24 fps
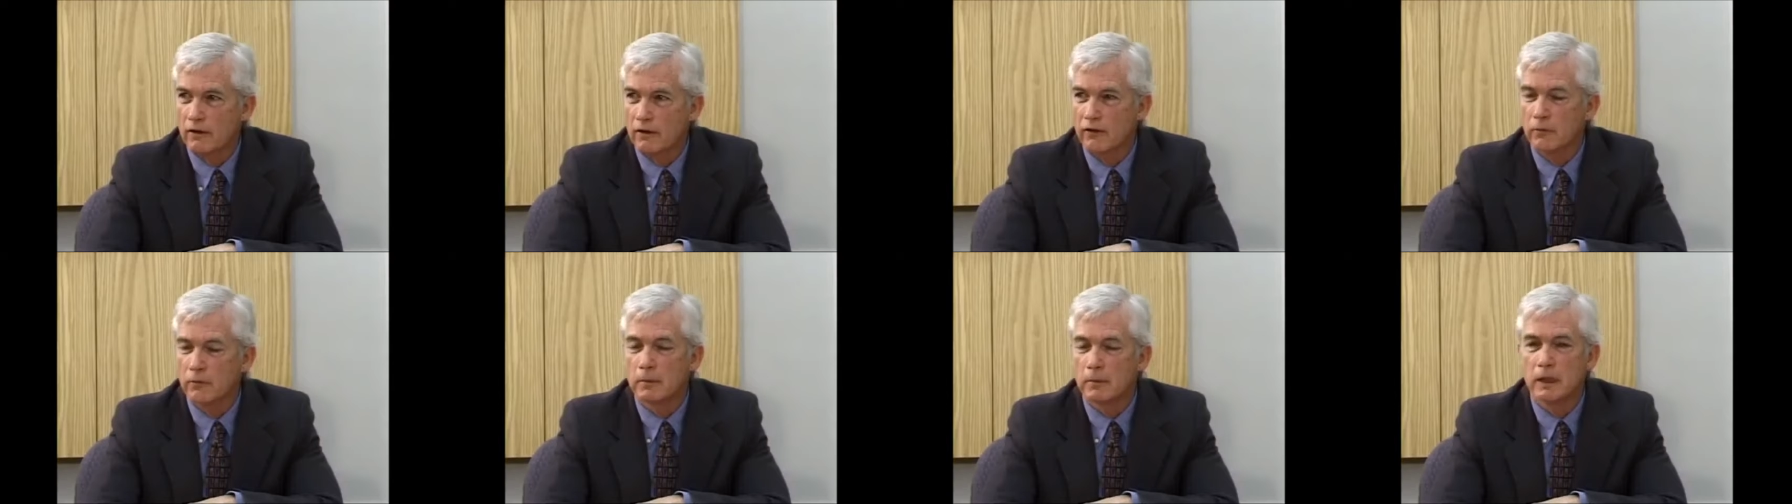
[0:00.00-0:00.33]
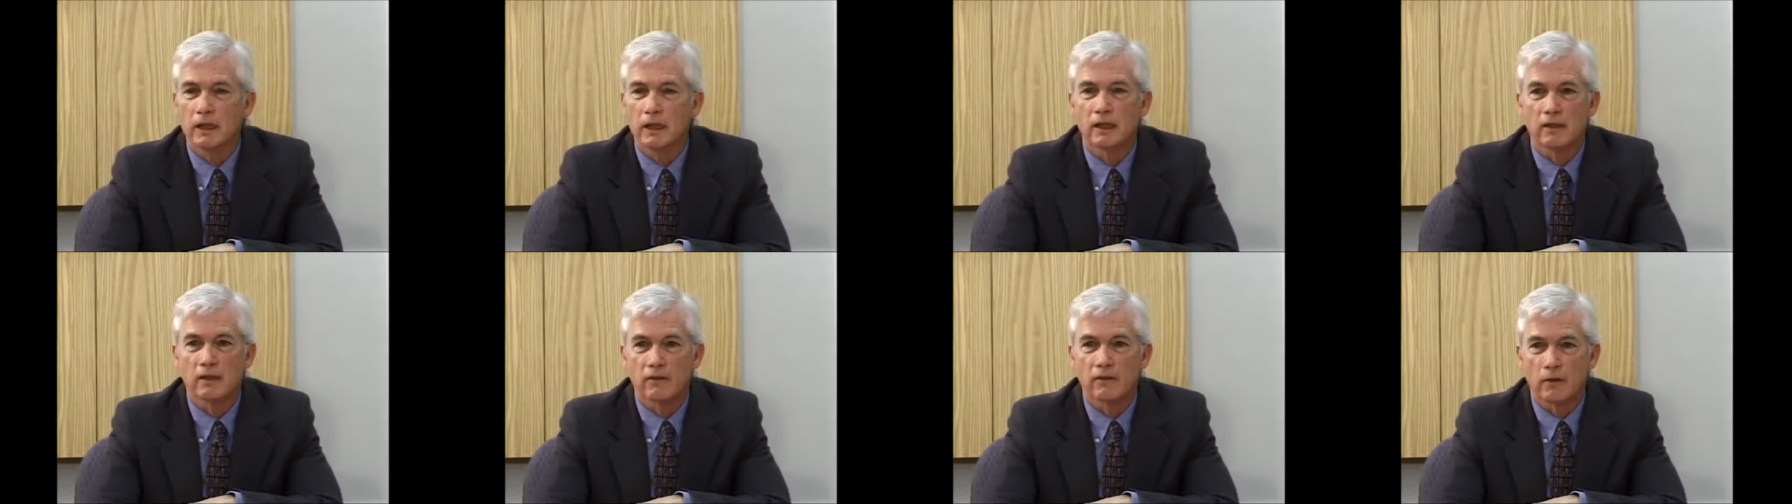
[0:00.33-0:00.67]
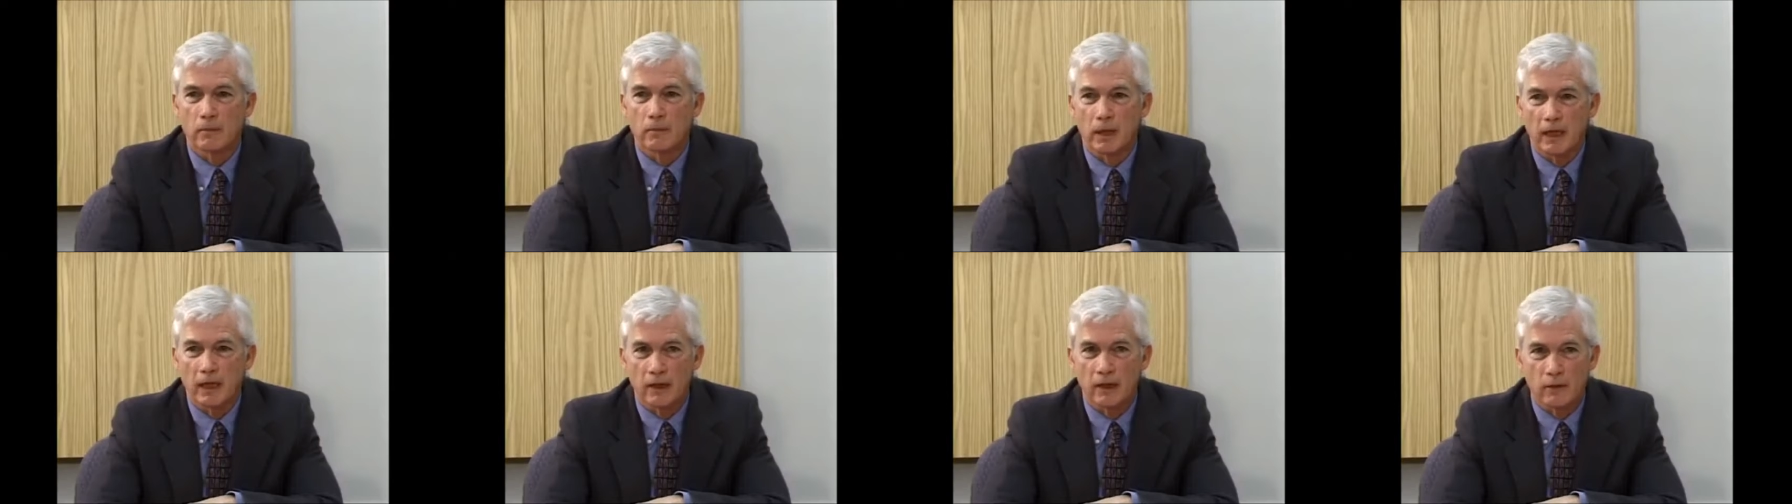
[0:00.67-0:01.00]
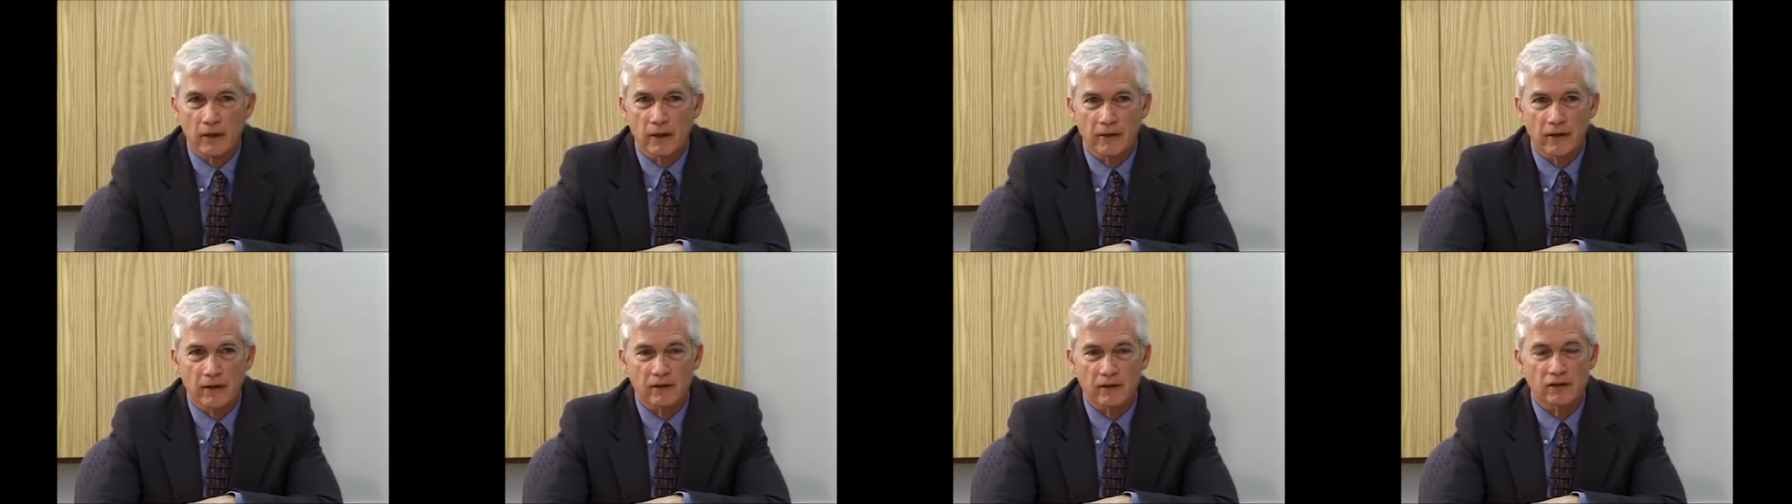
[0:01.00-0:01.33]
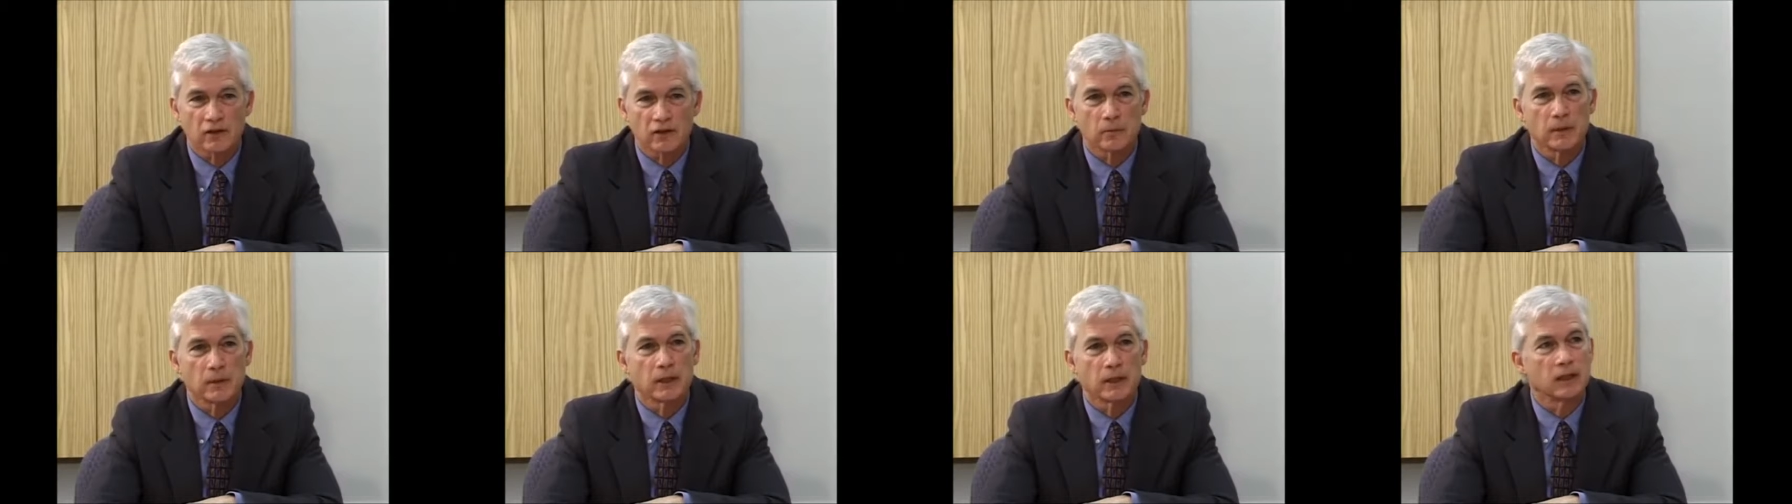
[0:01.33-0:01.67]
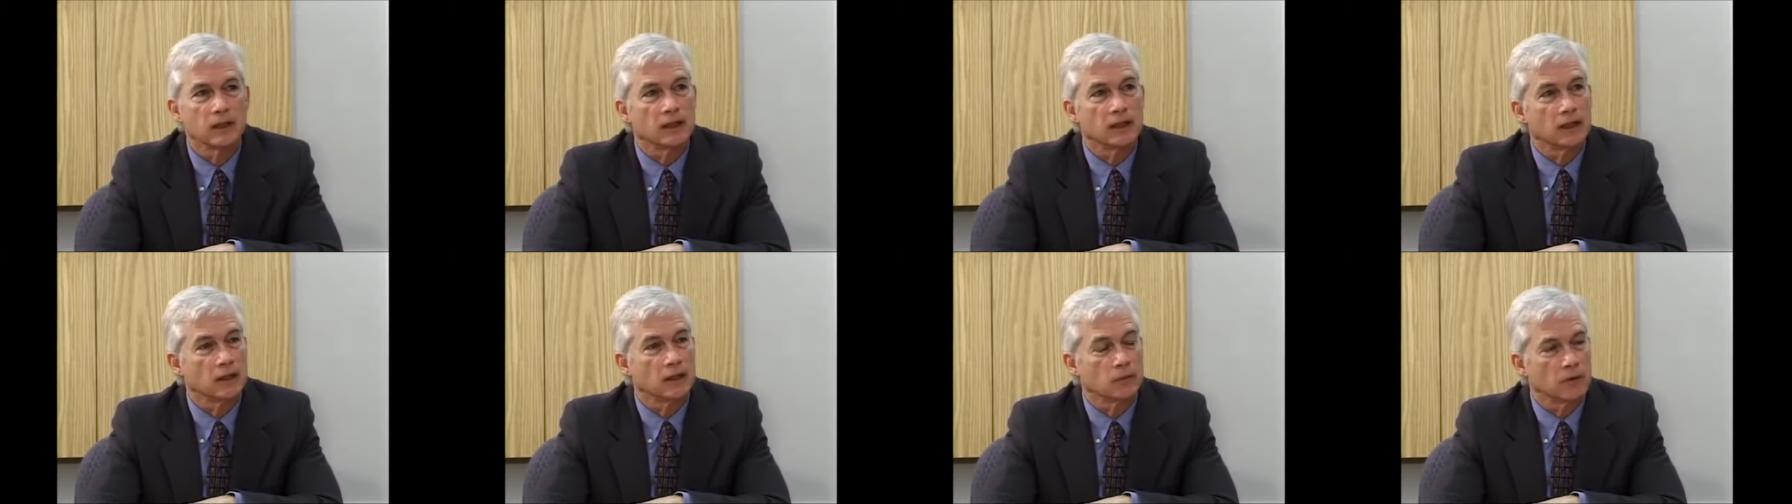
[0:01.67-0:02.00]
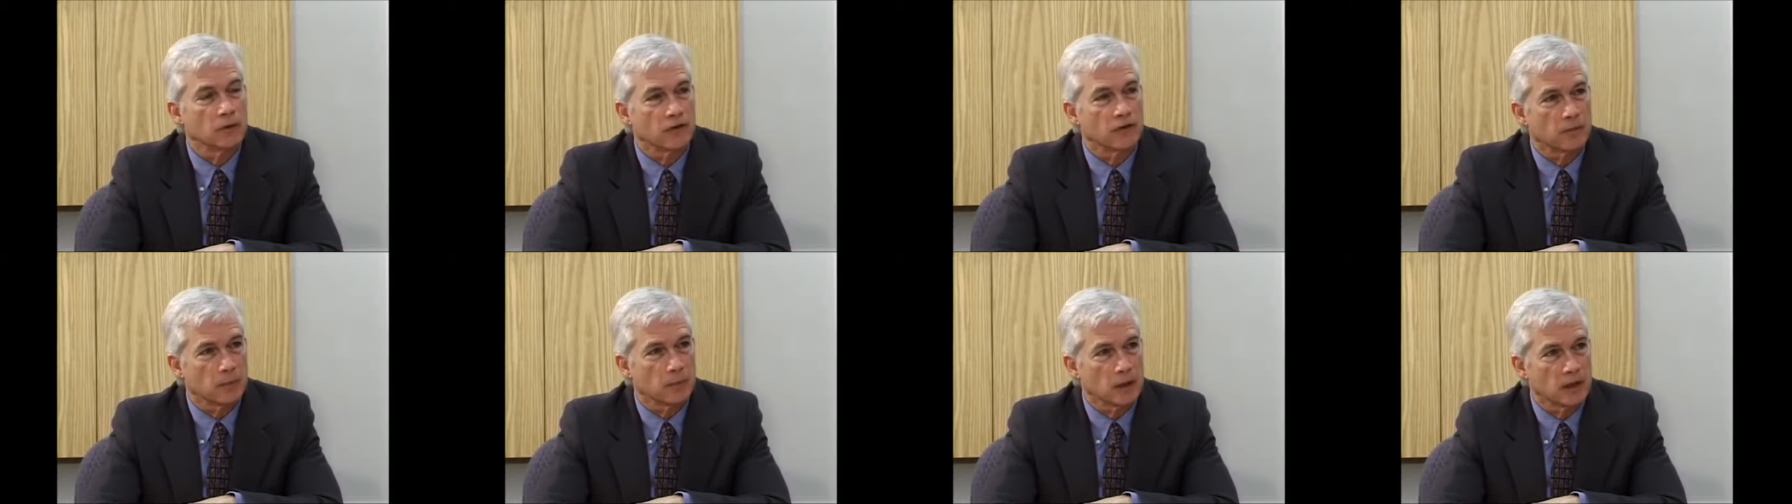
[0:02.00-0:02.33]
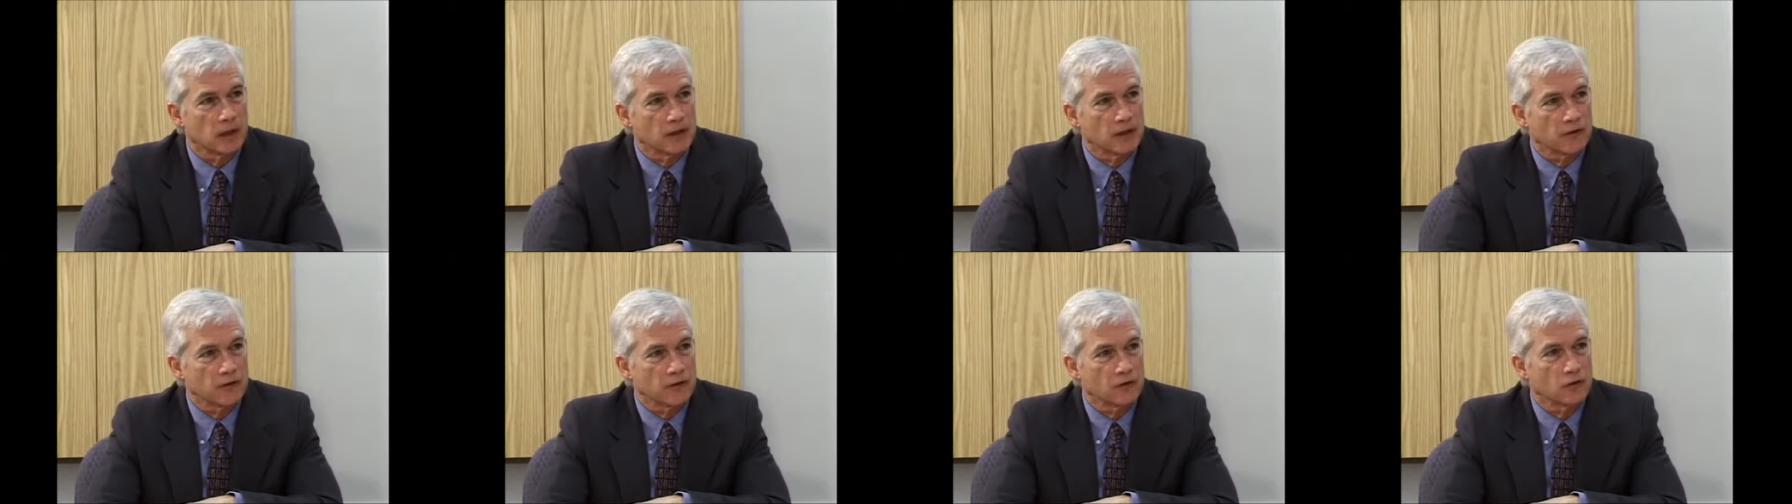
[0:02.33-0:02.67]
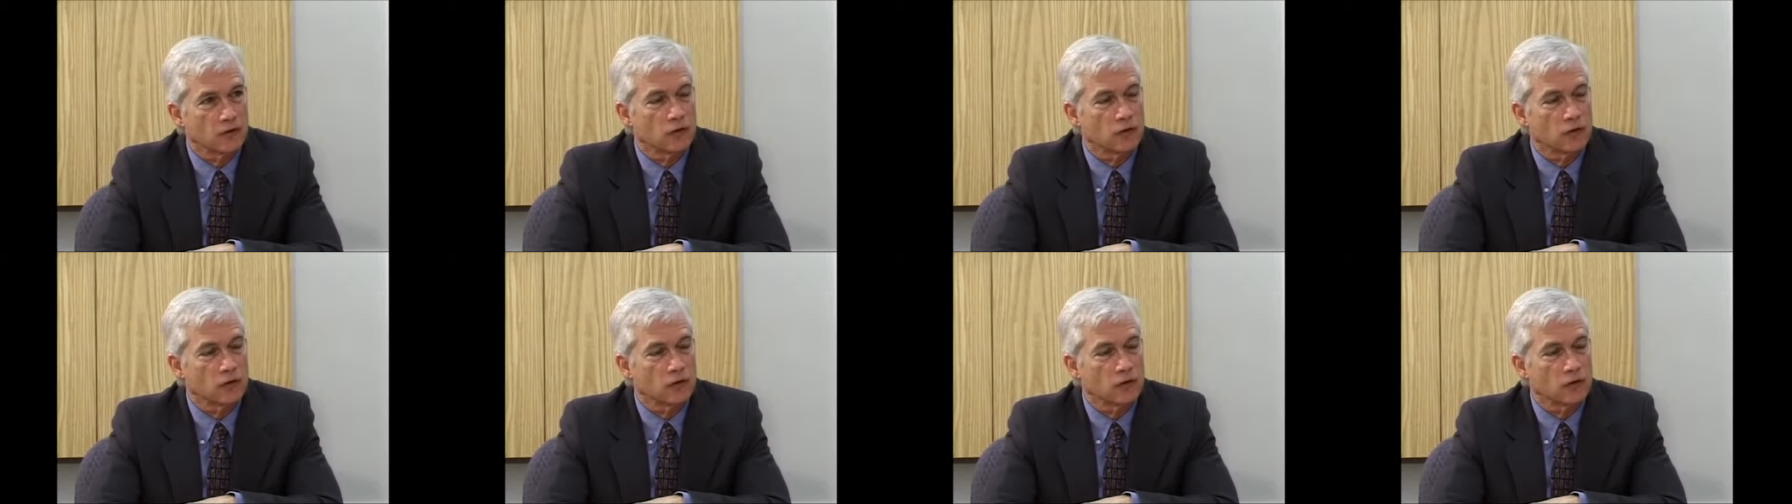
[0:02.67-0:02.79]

this meeting of the Bioethics Committee in response